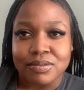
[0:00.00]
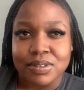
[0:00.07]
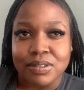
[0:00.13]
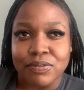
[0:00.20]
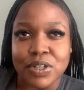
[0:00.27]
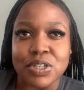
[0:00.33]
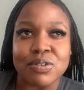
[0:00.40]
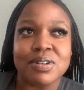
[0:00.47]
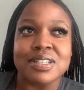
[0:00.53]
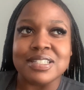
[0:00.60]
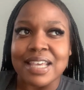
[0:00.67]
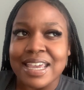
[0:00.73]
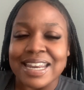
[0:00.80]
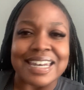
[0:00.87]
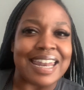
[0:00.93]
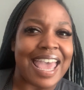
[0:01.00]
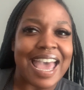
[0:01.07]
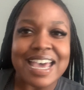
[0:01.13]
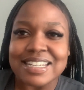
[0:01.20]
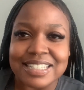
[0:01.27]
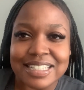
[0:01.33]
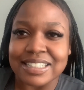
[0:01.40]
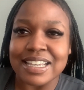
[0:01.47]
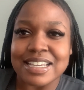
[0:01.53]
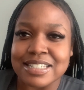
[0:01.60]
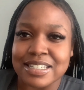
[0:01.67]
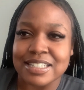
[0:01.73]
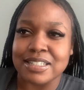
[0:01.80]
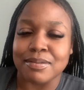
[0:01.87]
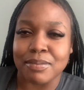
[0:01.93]
For you to say nasty things
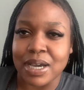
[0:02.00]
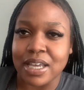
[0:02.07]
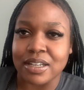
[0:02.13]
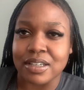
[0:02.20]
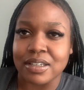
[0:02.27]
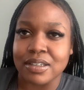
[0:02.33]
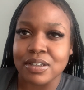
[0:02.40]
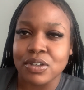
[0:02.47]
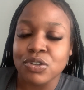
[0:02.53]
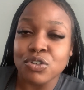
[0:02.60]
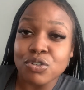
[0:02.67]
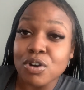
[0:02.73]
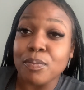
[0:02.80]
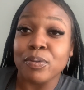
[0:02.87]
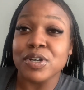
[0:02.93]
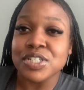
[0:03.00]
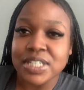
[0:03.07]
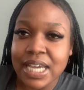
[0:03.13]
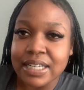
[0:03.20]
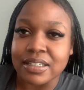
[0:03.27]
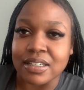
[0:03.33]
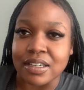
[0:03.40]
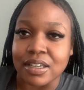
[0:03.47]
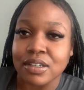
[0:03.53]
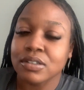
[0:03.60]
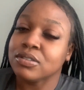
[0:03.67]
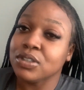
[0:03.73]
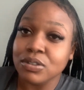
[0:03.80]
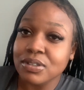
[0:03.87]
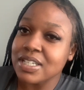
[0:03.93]
to somebody, you are projecting.
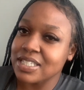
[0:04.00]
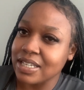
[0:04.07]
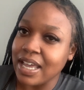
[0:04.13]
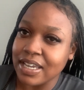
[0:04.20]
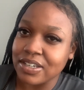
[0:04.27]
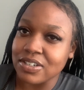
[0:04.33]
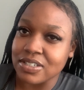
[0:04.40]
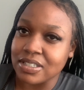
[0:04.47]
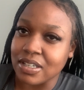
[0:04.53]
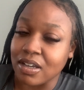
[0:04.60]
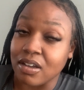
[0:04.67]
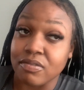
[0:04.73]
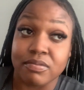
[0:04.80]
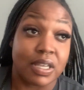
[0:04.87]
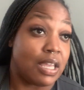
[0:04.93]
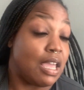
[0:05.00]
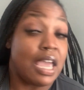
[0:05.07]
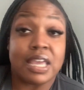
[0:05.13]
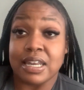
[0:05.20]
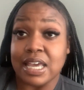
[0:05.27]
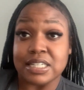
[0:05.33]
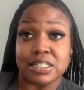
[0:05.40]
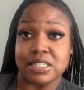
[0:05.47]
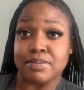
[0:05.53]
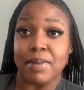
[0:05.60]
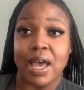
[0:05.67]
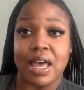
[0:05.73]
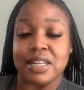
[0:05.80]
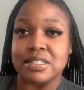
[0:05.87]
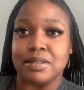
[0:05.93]
You dislike yourself. And that's just my
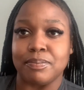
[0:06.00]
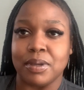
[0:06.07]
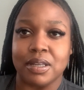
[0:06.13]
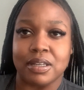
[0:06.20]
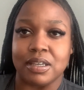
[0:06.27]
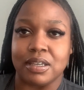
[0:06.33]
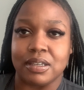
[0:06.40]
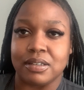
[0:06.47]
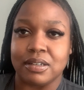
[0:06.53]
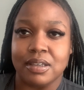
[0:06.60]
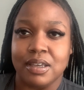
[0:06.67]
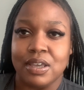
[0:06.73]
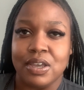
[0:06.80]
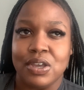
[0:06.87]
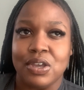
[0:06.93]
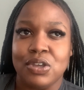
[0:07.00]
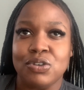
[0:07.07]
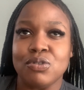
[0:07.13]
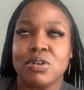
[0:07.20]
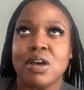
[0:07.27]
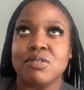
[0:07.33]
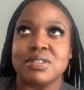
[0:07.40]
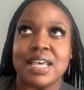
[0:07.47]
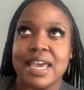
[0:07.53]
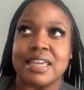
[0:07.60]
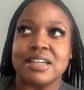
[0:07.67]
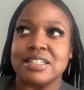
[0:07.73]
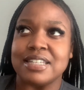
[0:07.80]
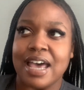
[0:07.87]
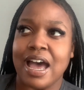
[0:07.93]
honest opinion. You don't take
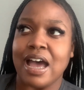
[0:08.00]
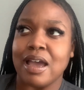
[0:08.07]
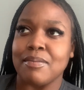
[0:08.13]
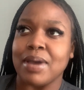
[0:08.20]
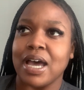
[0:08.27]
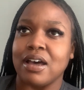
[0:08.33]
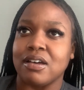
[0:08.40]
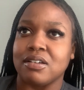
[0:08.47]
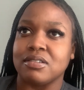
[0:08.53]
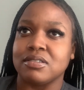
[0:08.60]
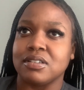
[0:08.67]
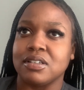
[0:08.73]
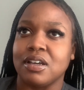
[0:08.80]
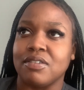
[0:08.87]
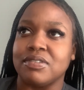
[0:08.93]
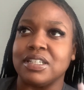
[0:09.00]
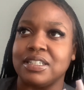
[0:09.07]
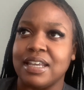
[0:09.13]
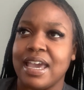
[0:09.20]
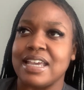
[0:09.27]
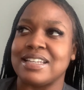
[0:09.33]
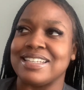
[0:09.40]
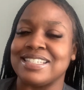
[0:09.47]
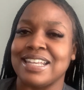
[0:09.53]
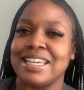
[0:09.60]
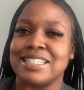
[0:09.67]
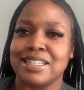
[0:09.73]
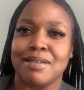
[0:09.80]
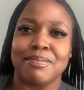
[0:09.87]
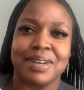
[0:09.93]
your time out of the day to say
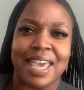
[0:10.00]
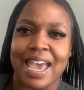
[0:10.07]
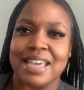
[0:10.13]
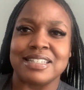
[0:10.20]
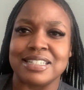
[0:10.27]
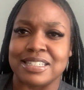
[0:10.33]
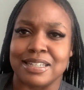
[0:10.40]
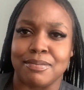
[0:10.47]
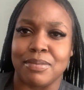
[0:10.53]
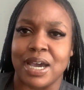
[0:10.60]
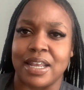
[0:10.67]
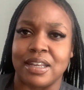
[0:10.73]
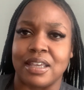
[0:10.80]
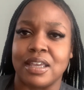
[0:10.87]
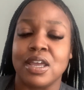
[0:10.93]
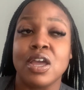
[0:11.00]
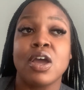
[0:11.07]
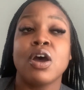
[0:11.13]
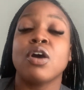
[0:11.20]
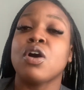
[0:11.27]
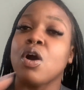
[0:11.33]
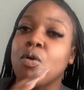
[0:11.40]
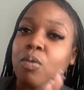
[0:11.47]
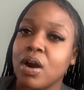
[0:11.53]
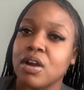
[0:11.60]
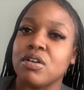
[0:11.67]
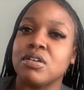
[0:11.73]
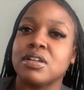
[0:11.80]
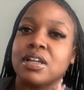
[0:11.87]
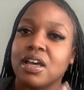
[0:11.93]
something nasty to somebody. Go work
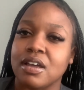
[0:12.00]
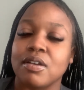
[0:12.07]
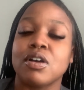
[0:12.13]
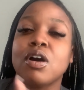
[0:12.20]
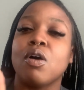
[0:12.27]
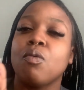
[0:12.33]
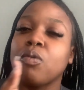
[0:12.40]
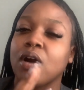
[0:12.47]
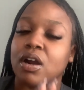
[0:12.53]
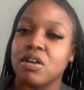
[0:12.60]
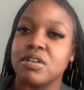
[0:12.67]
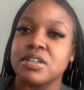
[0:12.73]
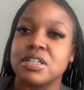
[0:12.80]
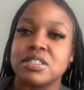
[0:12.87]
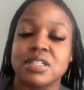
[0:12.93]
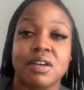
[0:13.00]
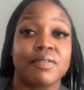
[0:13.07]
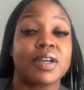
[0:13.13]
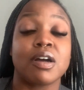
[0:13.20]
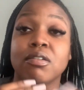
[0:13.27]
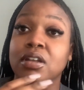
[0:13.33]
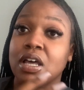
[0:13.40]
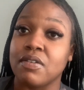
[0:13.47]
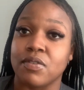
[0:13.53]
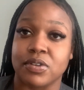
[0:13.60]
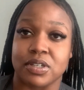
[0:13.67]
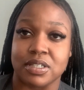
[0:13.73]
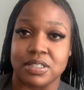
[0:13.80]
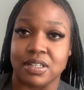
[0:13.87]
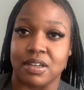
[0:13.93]
on yourself and go love on
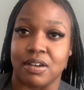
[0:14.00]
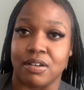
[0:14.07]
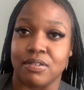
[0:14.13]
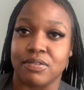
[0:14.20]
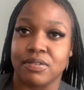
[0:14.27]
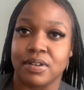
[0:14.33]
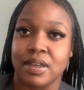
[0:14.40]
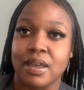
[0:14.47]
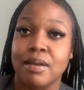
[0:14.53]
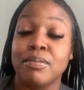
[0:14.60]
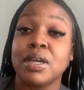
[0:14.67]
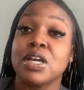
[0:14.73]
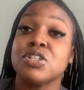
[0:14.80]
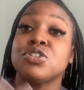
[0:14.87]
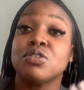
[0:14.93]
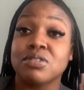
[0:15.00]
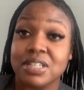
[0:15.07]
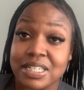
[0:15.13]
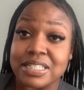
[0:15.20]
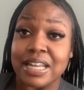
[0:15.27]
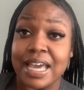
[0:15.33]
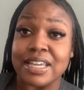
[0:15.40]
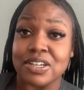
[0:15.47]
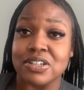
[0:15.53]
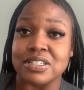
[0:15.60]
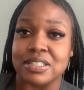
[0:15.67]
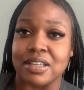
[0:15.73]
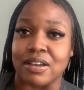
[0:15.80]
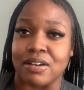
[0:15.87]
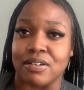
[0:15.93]
yourself, because you dislike
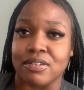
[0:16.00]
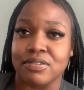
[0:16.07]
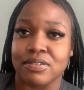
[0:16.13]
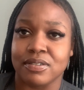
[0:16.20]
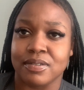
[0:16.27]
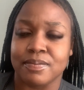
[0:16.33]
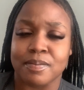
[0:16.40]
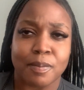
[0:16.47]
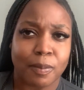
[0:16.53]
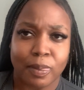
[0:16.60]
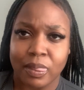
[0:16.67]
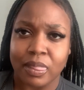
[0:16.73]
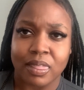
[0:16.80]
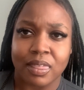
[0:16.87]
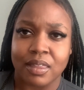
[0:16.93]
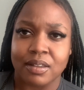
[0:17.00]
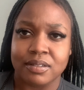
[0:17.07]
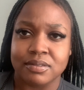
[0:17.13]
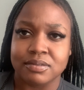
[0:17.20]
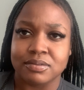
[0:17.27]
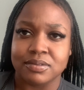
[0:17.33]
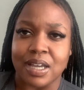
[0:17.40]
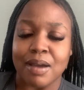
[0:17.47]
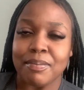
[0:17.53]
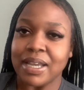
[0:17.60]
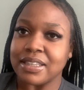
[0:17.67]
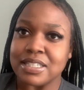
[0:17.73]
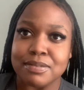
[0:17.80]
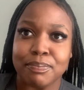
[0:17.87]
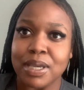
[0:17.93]
yourself. I'm at
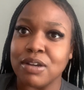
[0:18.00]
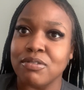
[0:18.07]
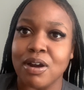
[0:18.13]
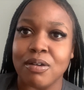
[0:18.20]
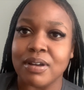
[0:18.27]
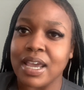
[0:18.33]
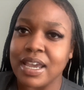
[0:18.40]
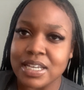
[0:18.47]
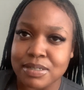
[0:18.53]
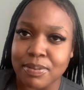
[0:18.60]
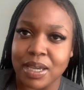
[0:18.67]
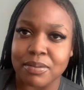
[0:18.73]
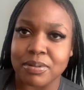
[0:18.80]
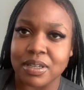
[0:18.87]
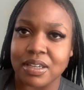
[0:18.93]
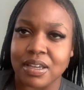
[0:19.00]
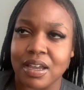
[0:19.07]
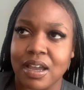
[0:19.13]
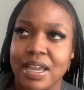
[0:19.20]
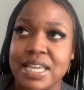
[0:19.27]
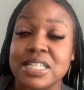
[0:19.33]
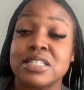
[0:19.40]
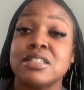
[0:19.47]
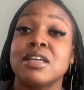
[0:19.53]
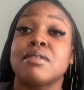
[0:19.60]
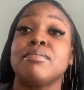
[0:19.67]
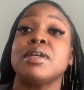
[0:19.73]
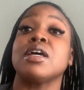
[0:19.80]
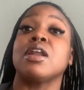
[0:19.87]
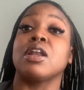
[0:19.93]
this big grown age, baby. It took
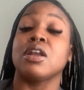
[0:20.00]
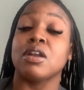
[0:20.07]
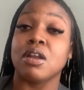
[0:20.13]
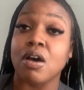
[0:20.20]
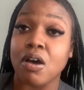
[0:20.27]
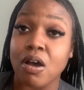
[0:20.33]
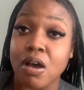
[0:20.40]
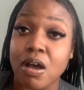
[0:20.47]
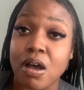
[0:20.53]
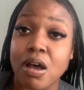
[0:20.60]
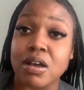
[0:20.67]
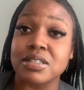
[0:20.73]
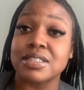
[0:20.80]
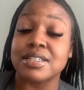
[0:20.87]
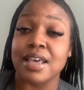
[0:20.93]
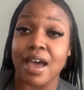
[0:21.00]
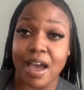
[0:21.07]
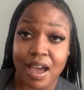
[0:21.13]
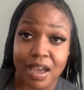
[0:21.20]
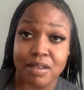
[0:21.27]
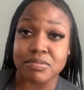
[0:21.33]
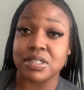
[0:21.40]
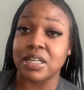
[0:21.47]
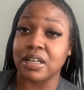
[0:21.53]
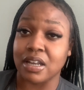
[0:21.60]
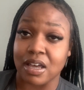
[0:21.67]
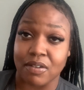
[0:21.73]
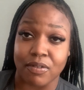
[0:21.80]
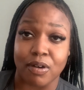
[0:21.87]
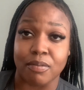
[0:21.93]
me a long time to
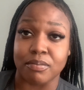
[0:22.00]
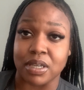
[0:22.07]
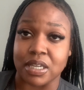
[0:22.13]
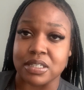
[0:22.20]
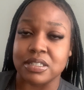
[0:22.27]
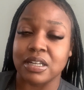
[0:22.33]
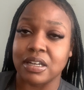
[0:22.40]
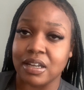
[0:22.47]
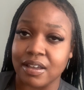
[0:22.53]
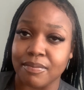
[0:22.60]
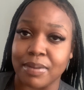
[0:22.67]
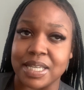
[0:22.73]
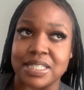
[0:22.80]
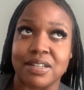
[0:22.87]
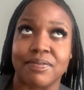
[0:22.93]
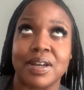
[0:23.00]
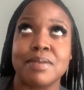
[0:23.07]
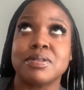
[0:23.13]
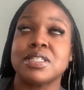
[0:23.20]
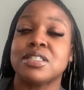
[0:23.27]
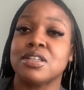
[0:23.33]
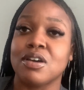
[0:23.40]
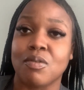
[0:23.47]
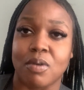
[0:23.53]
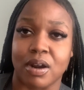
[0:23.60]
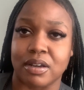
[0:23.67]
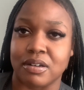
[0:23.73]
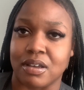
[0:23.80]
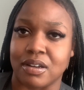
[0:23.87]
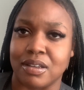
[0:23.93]
love on me, to love myself, and I'm still
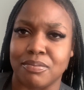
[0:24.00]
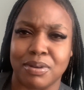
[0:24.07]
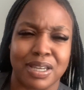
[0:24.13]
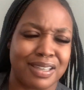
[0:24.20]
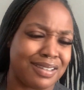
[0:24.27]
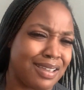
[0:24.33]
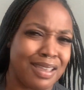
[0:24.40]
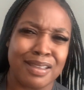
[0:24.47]
working on it. But